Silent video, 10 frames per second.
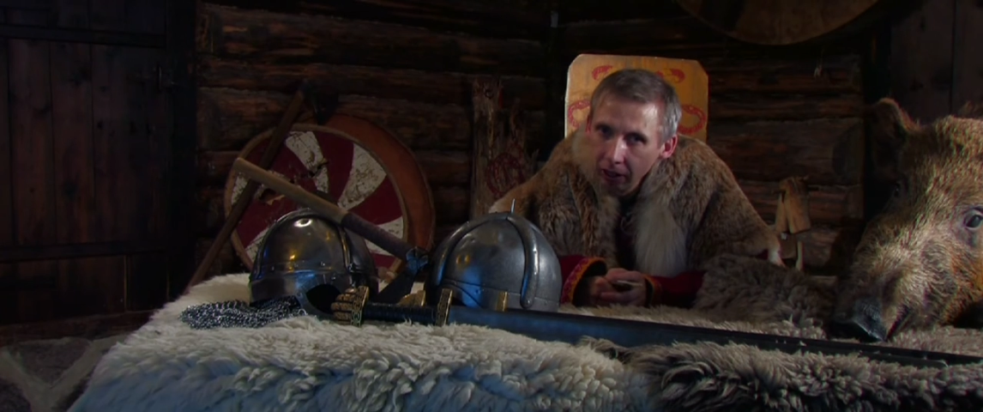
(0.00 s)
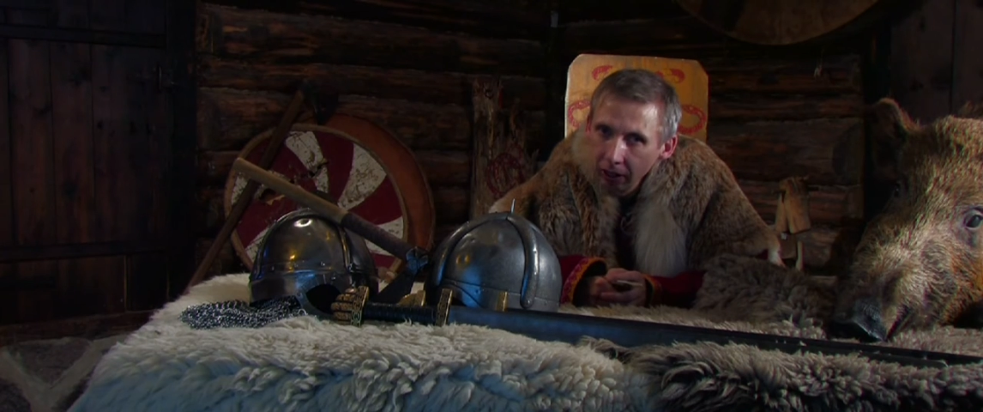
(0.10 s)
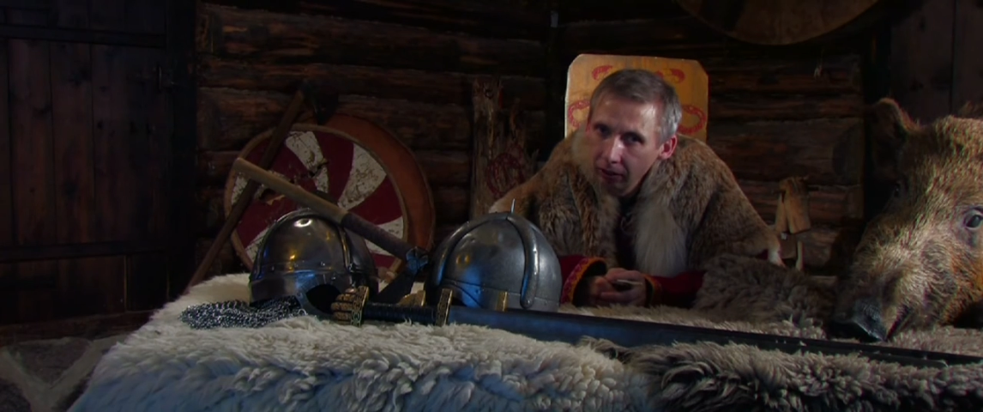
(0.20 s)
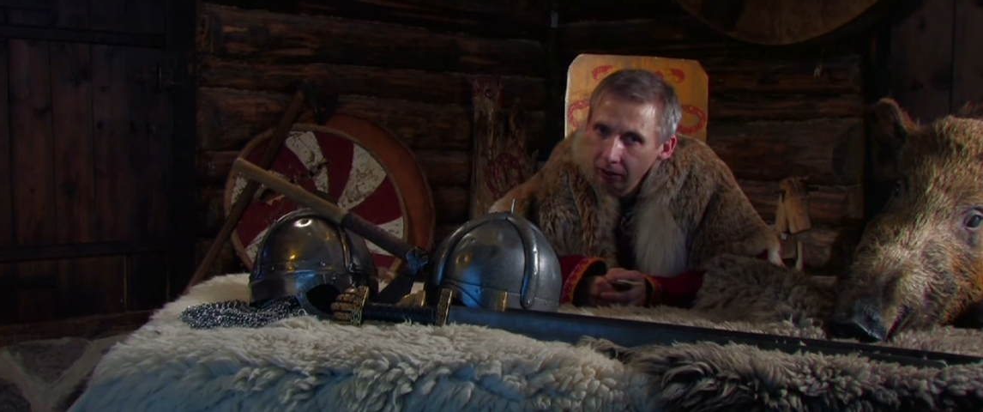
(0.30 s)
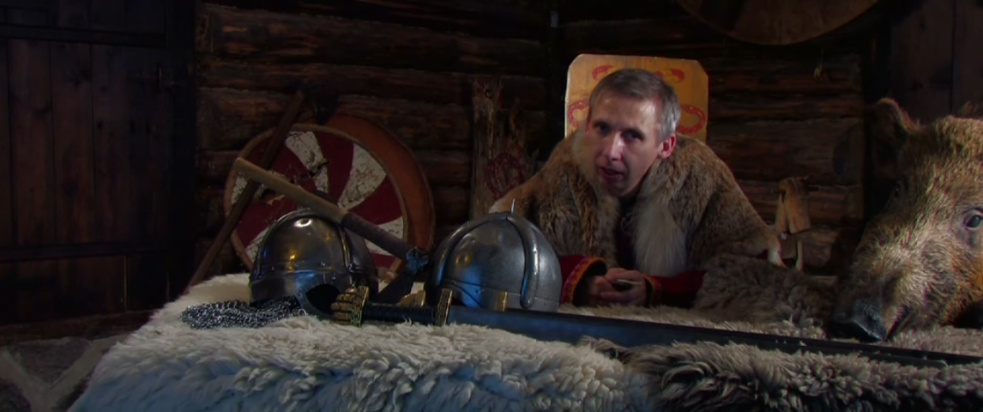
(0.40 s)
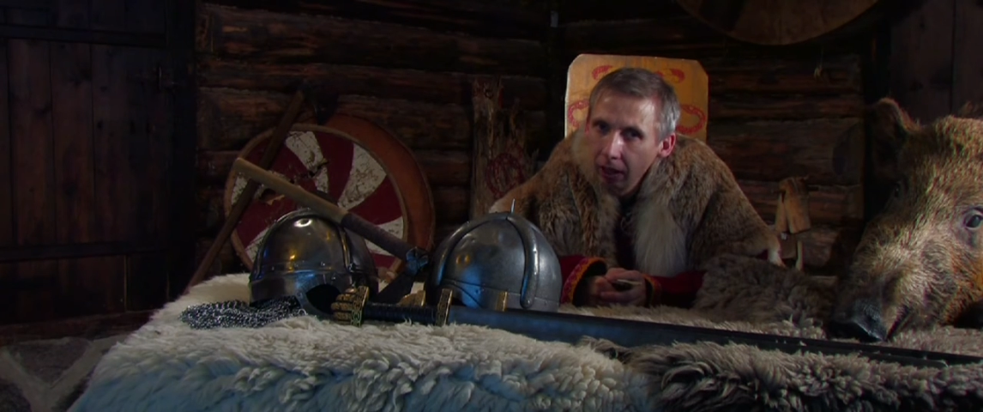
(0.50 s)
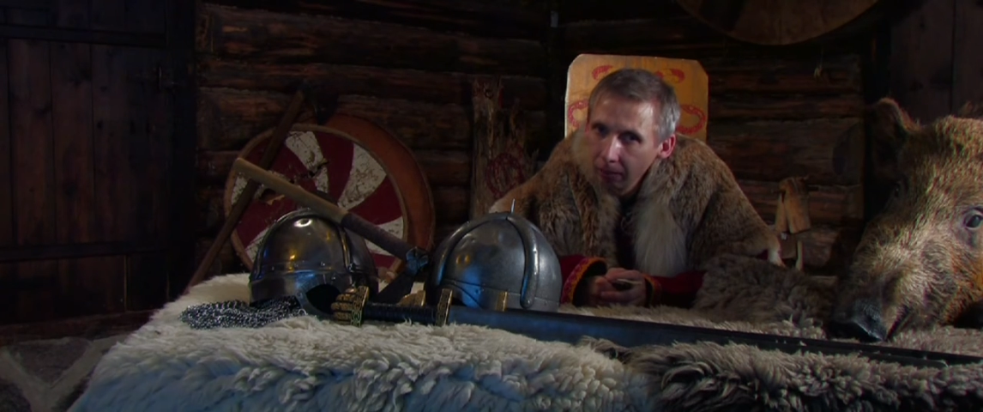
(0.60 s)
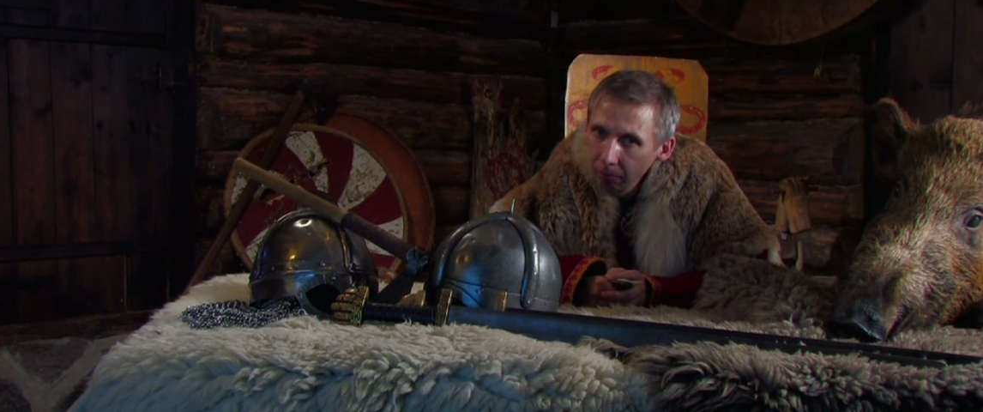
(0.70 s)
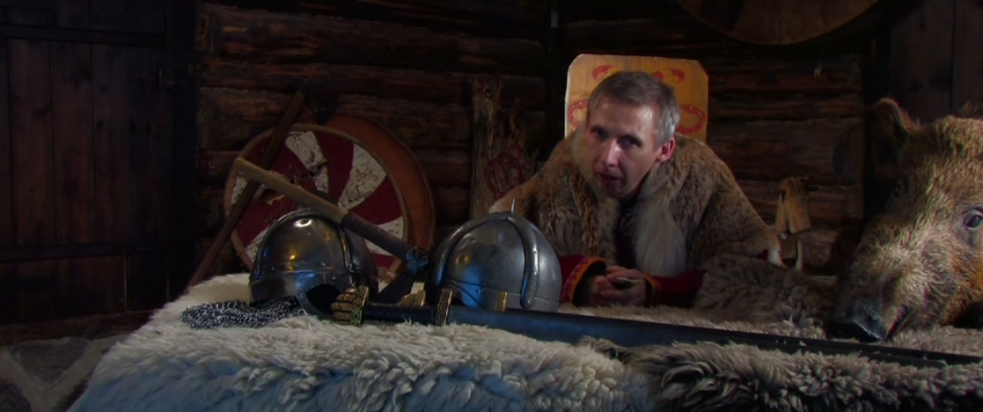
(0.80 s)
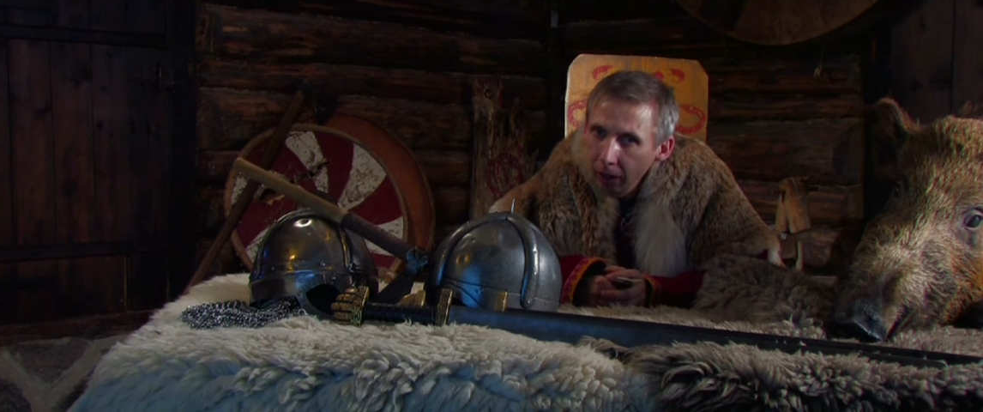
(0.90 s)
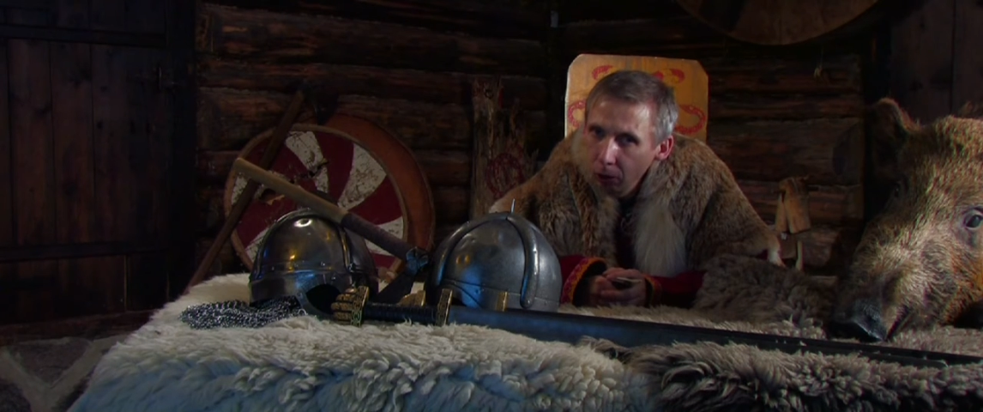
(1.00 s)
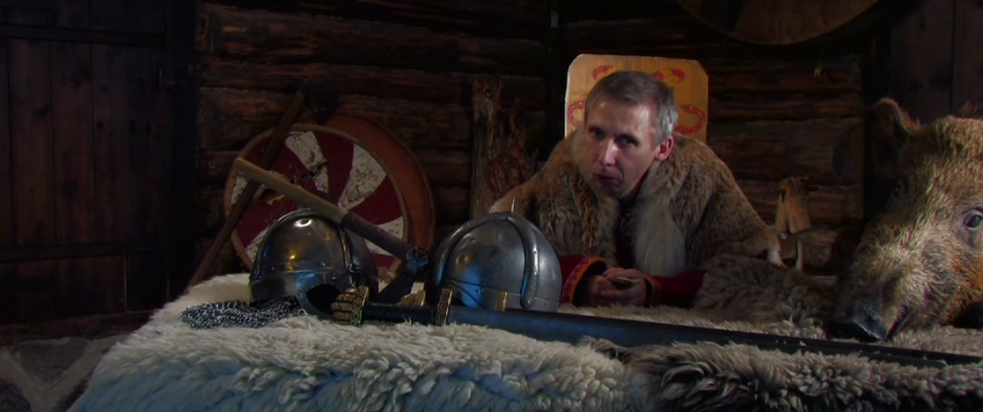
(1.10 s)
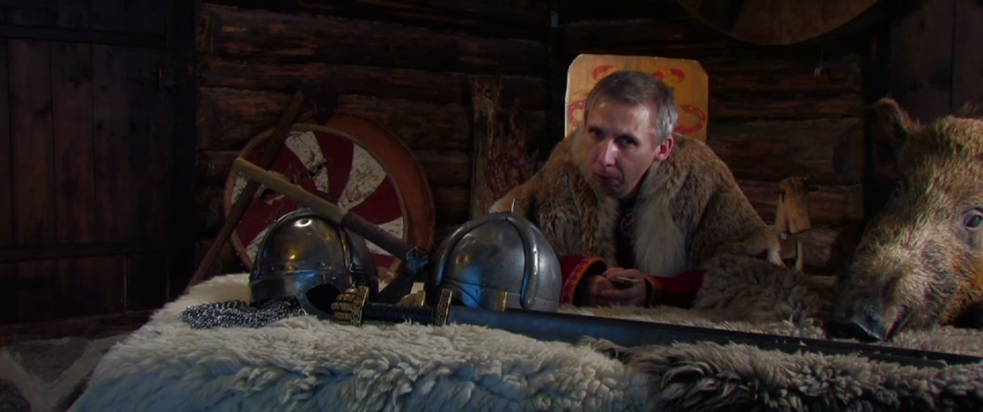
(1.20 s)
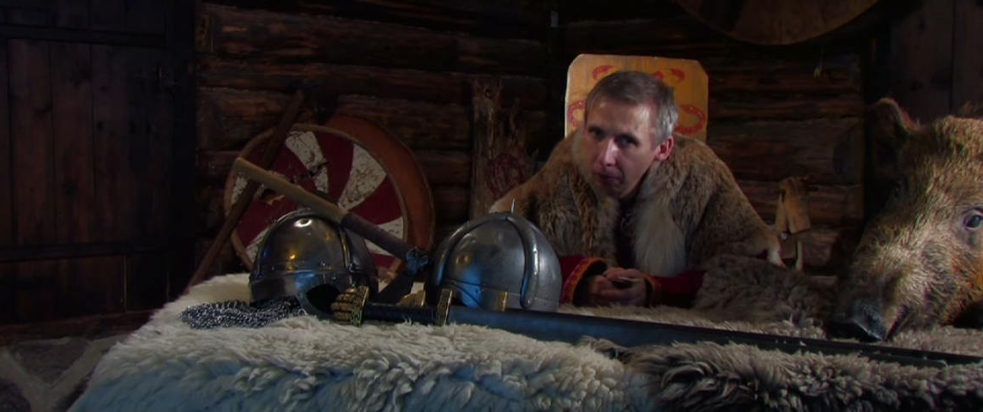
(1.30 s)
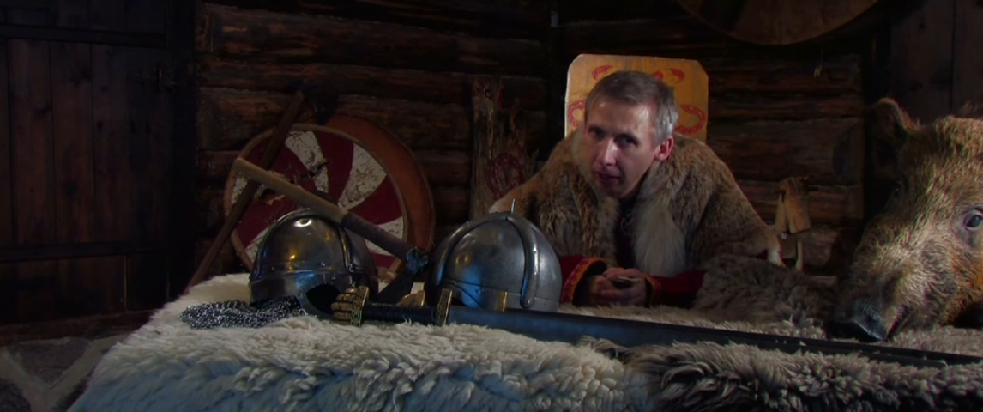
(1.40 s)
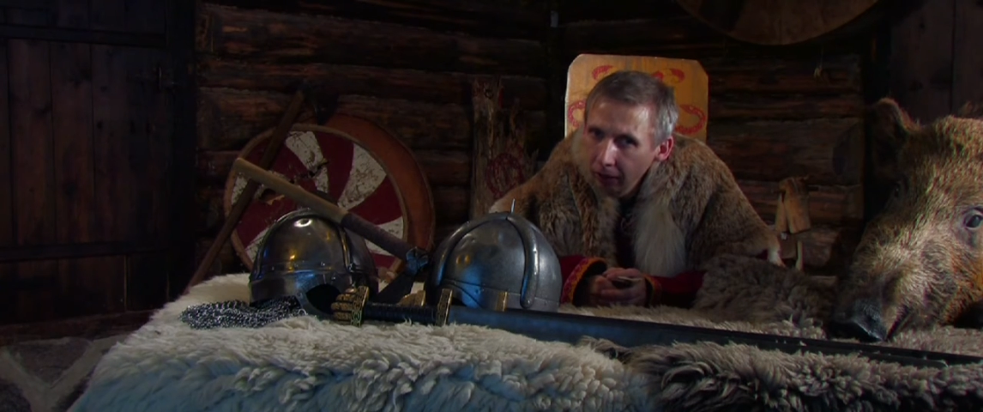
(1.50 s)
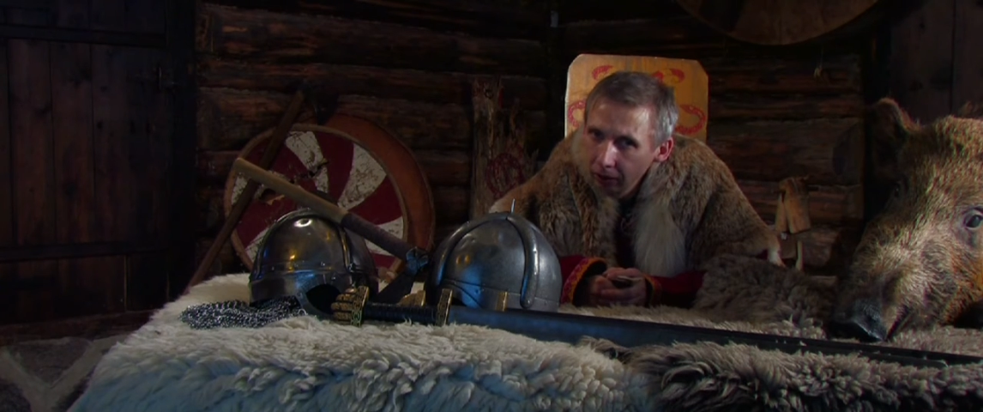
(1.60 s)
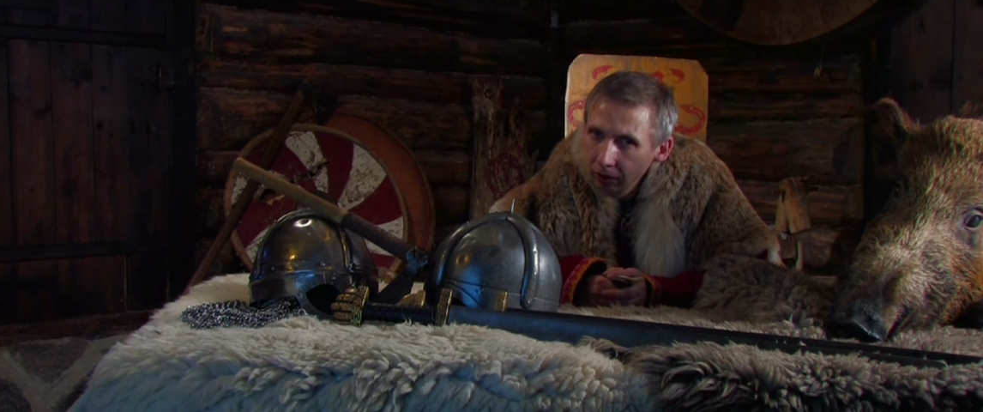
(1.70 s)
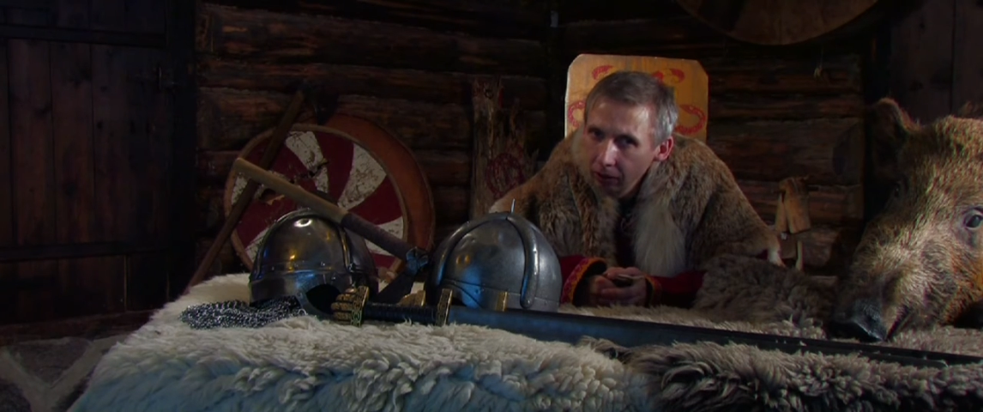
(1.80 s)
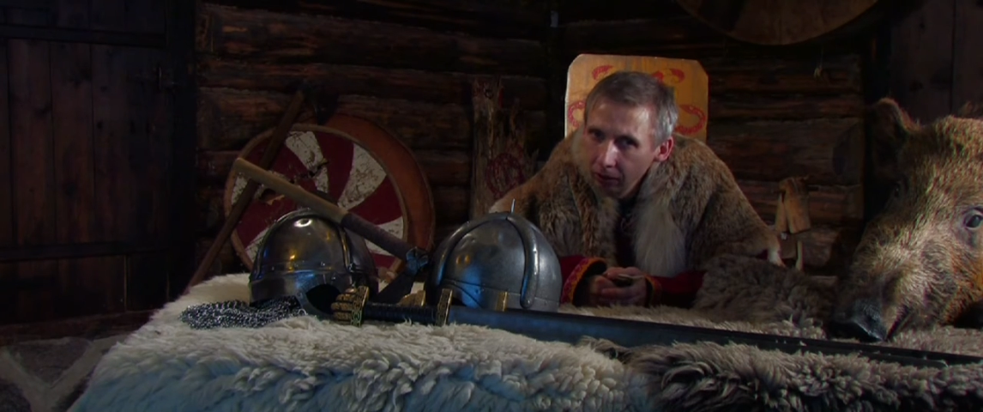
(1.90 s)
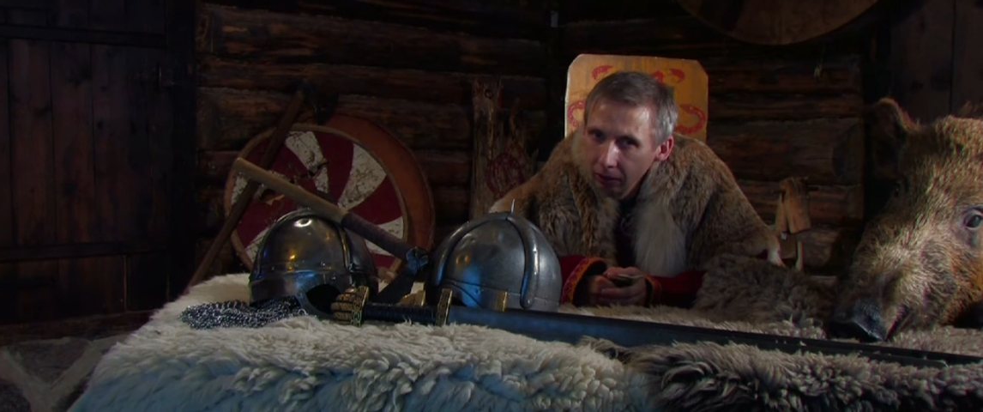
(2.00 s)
and I hope that